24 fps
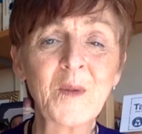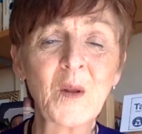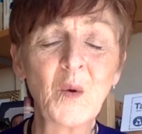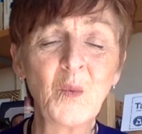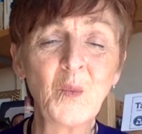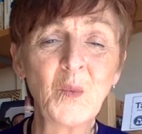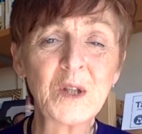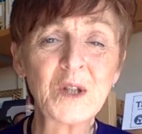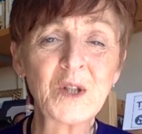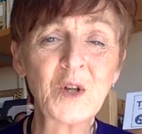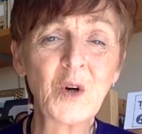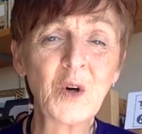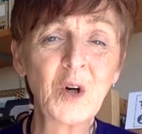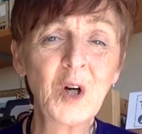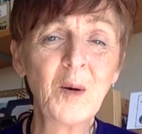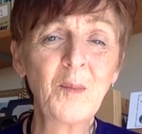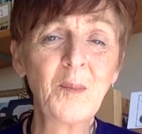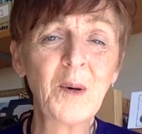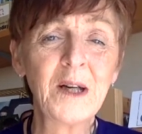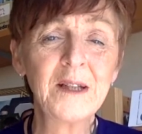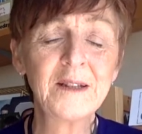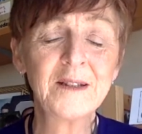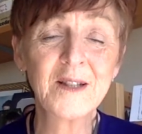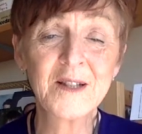we talk
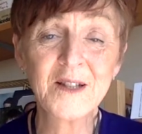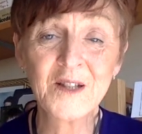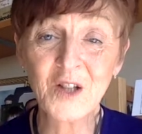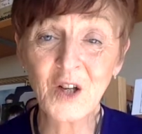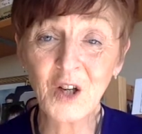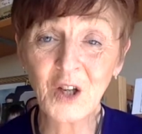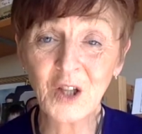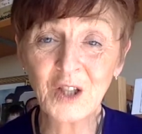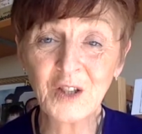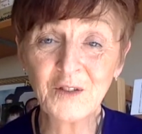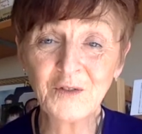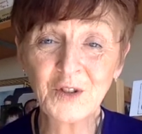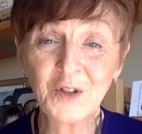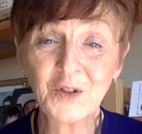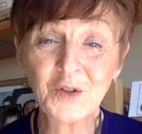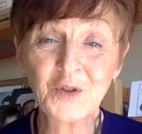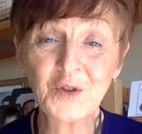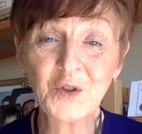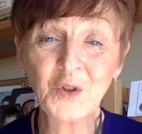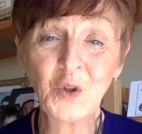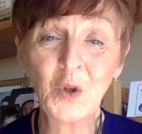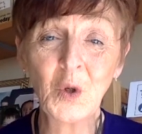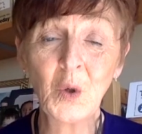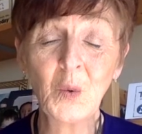about the circle of
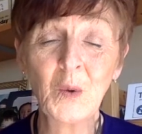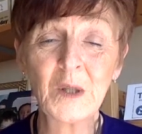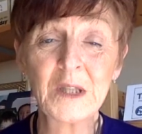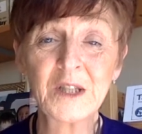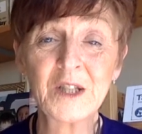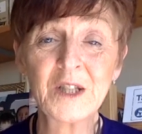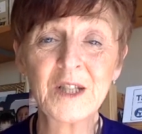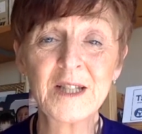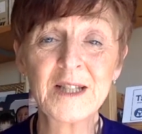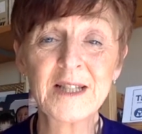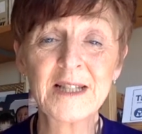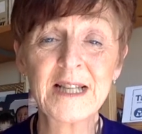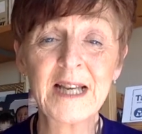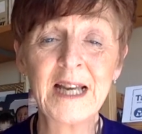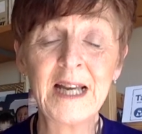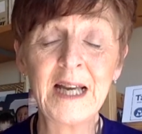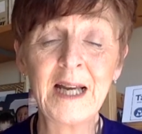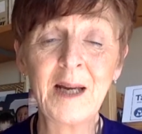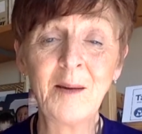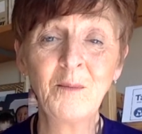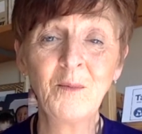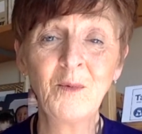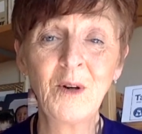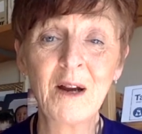control, which is
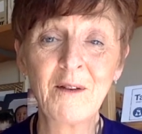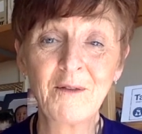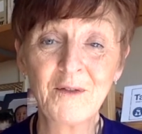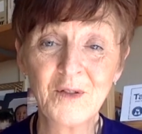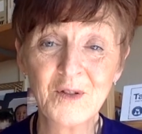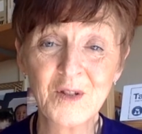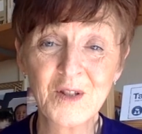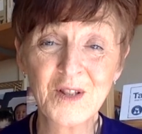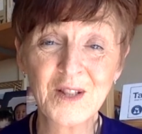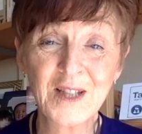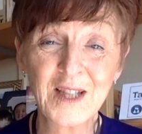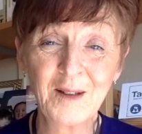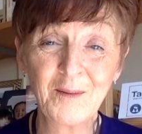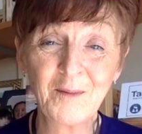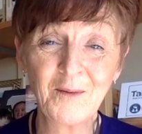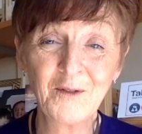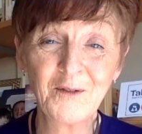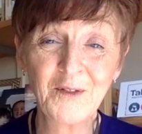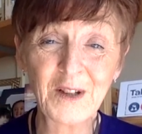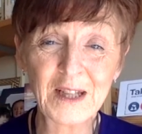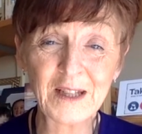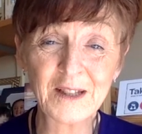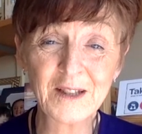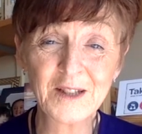referenced
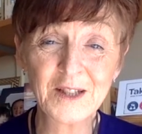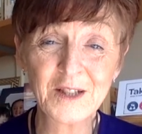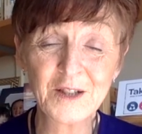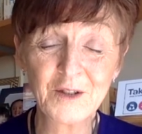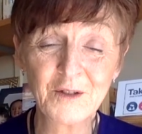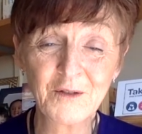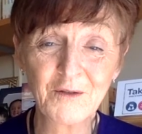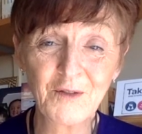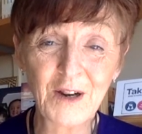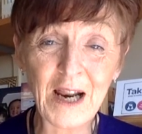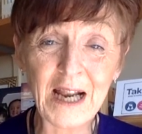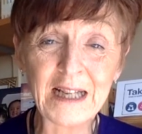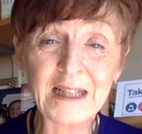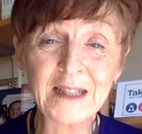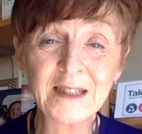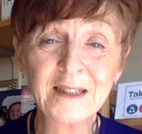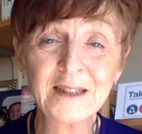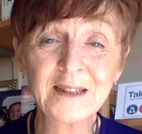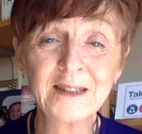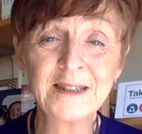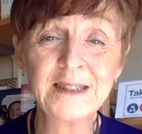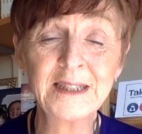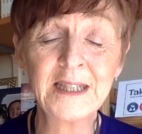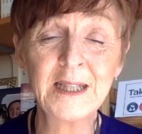Viktor
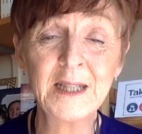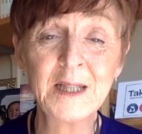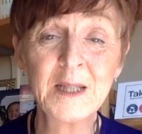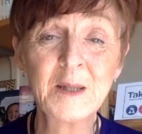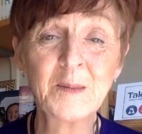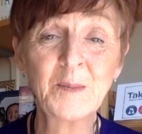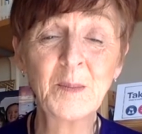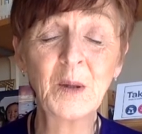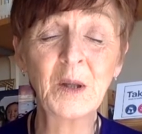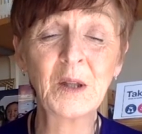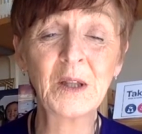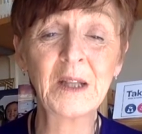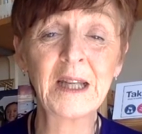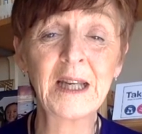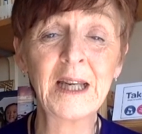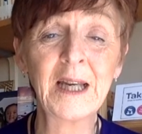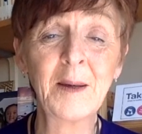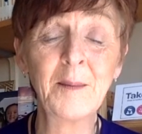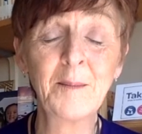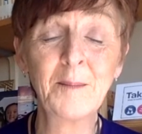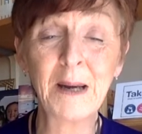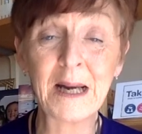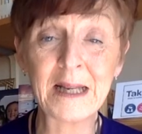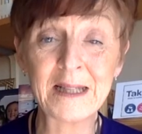Frankl in his book
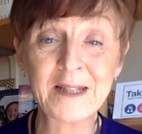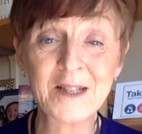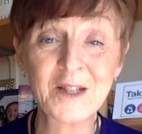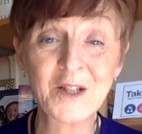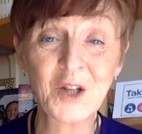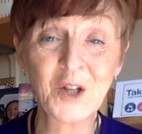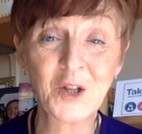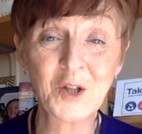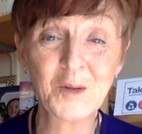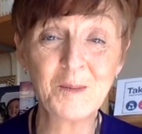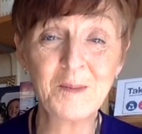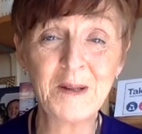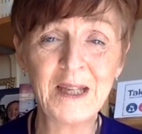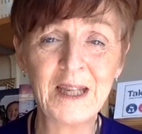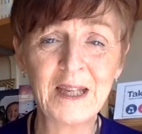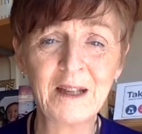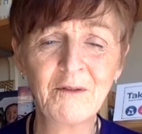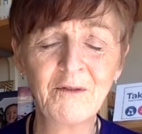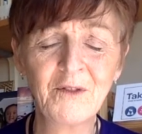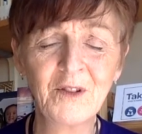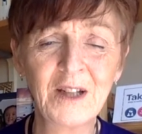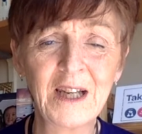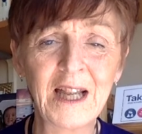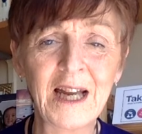Man's Search Meaning
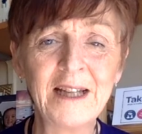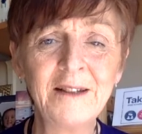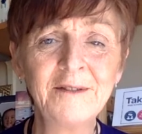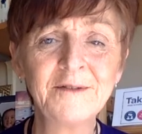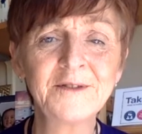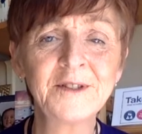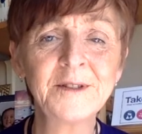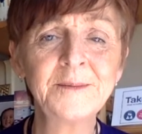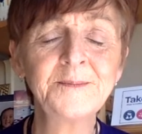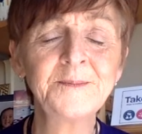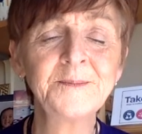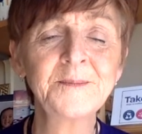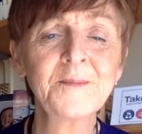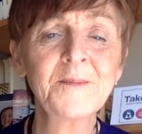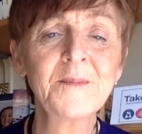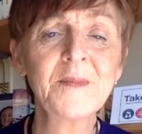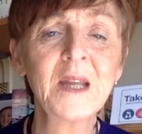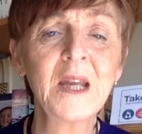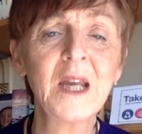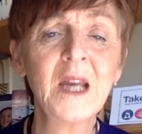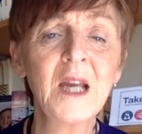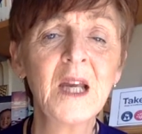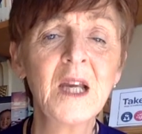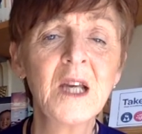for Life.
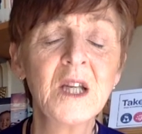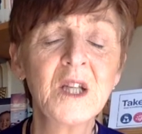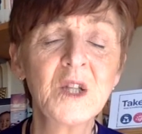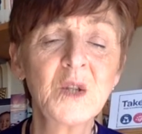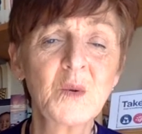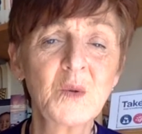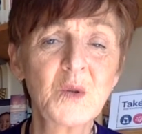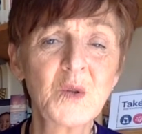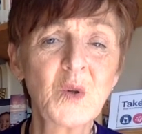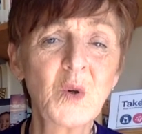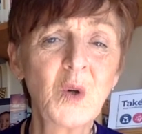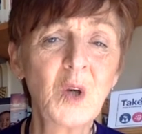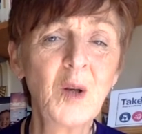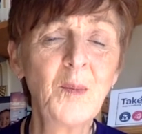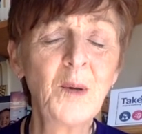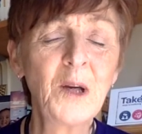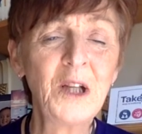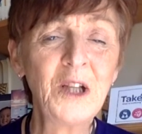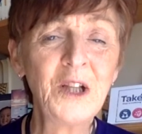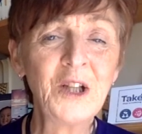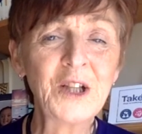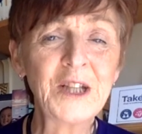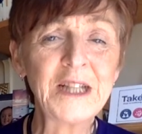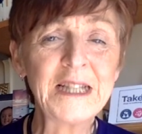So it's all
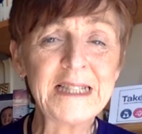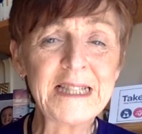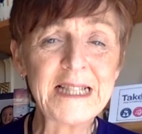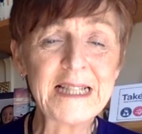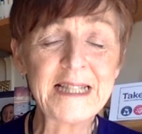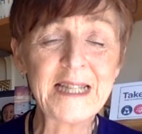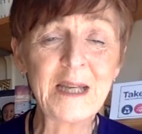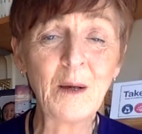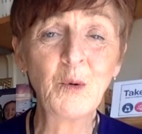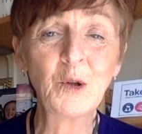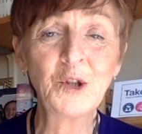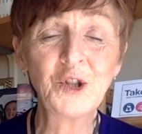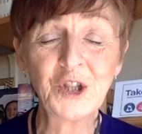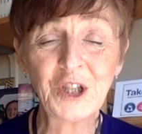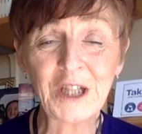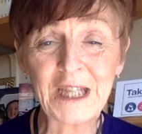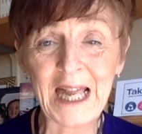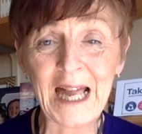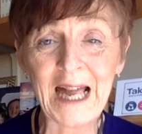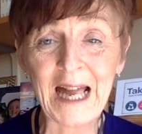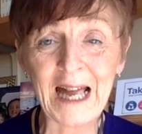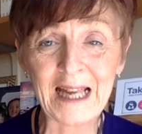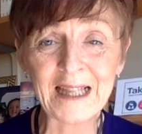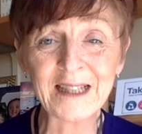about looking to see what you
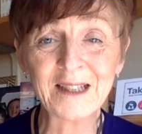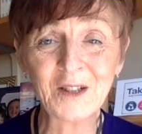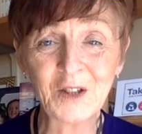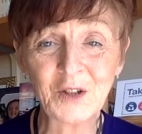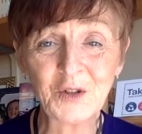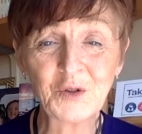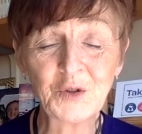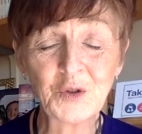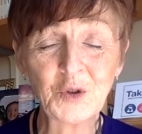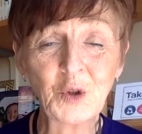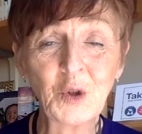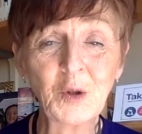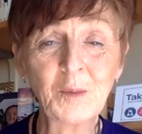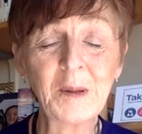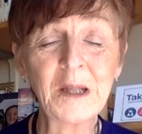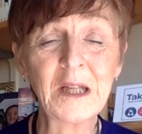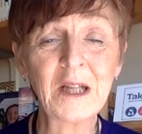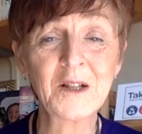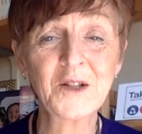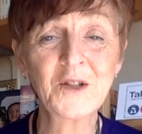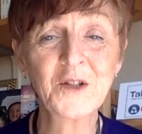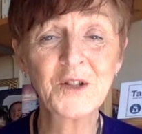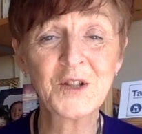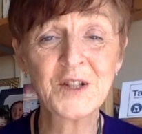can control,
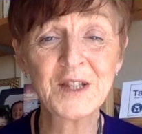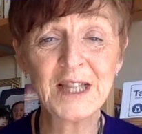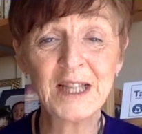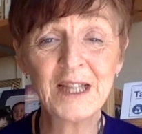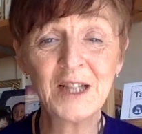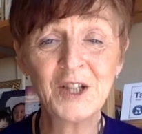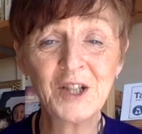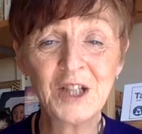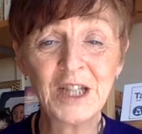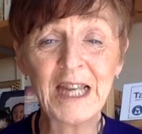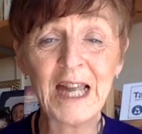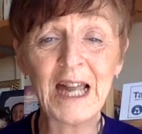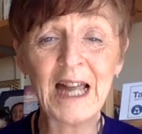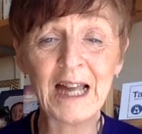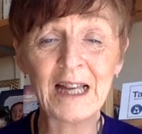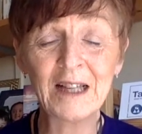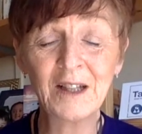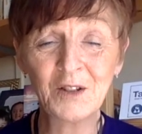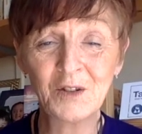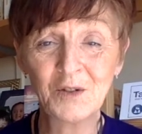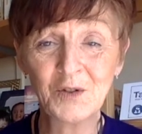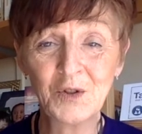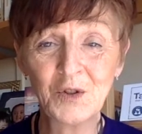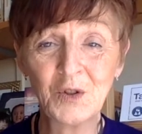because there's things you can
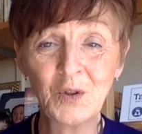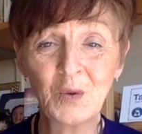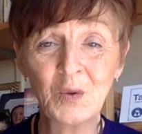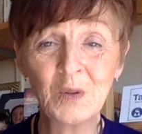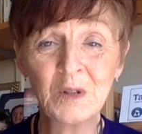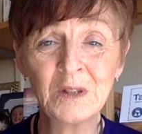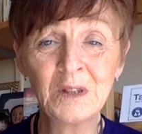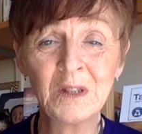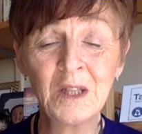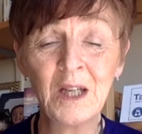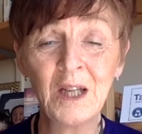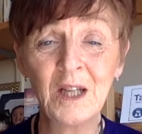control,